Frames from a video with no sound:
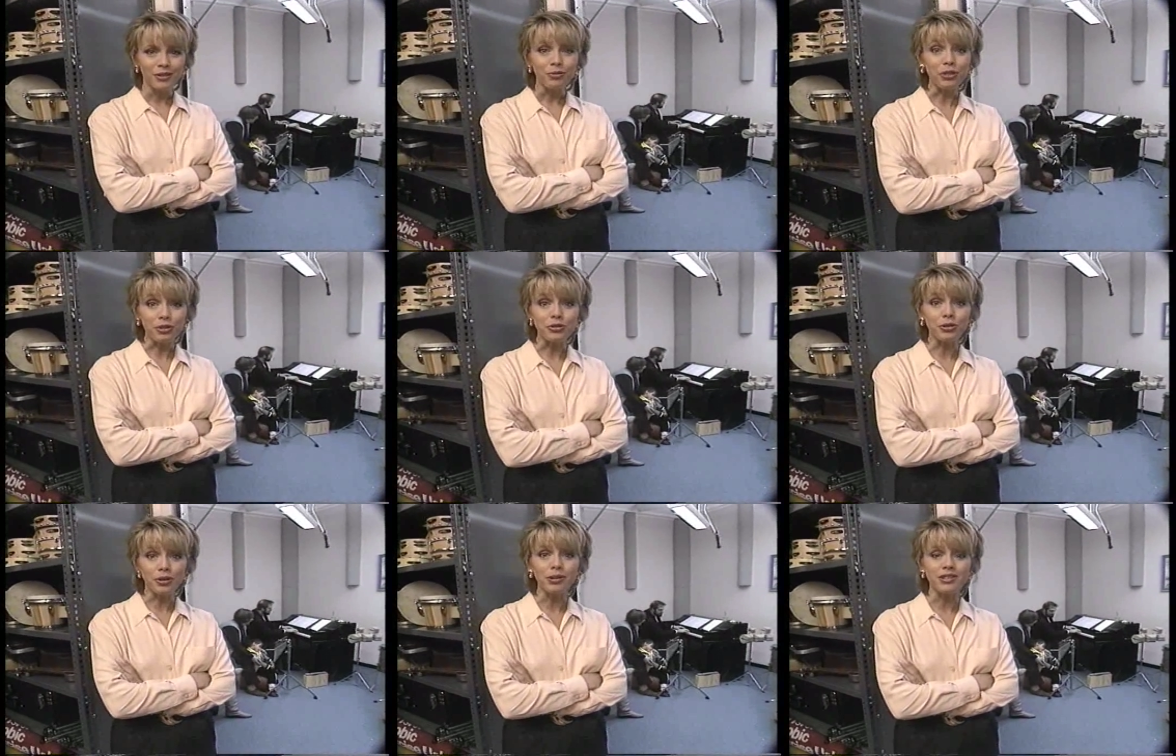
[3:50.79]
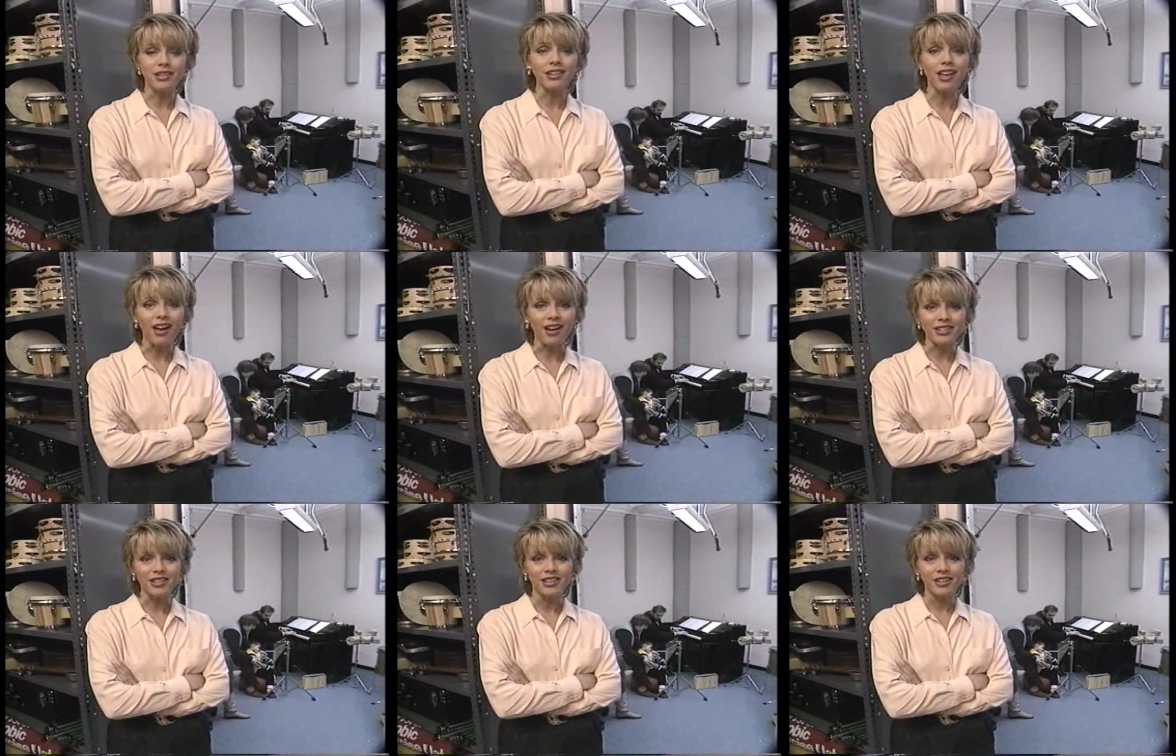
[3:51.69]
where the door was
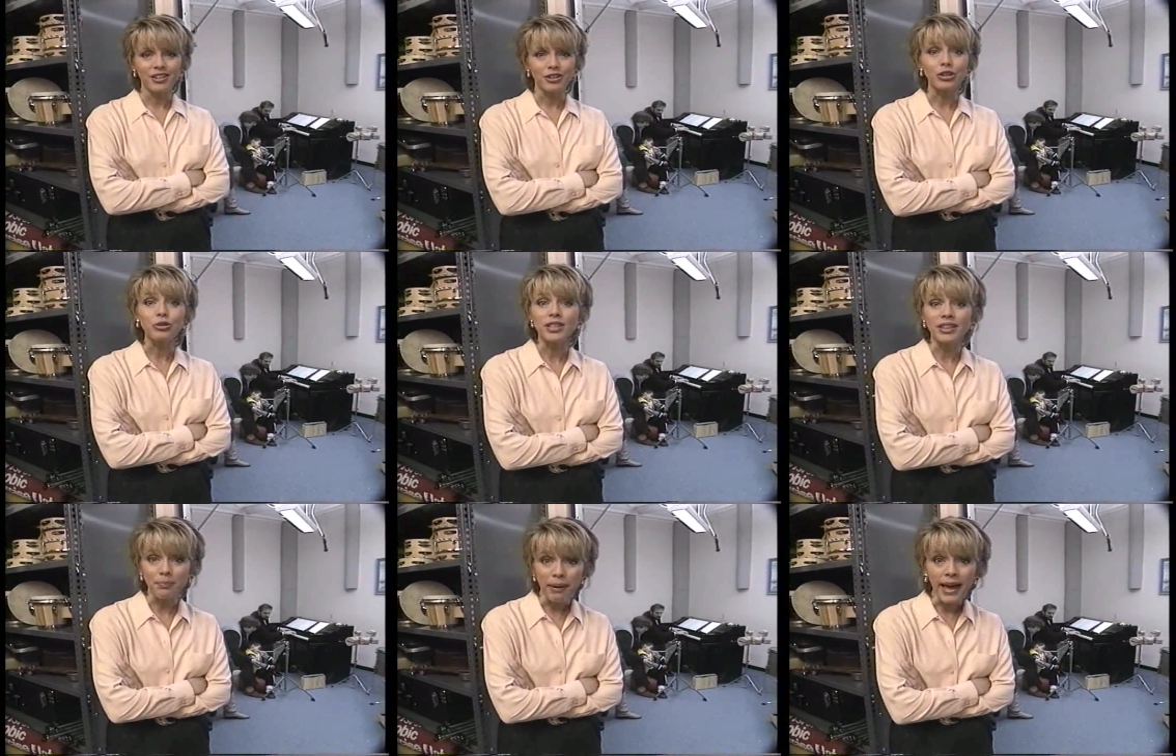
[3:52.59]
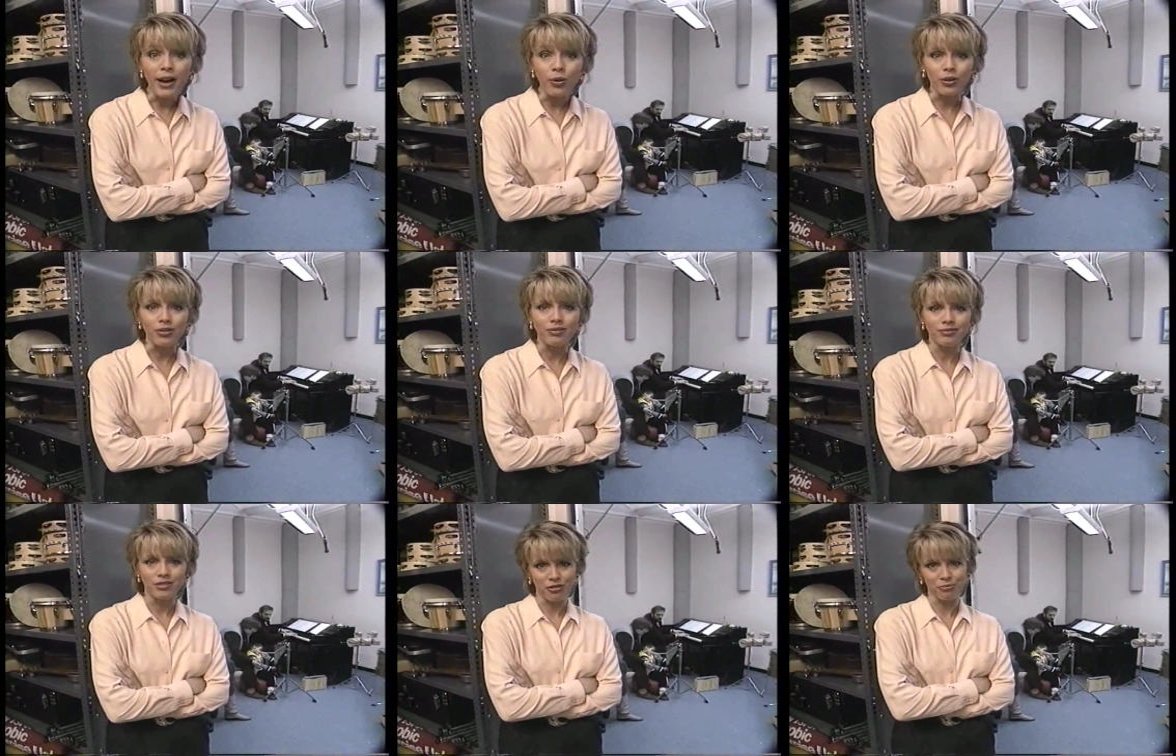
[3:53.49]
unlocked using the power of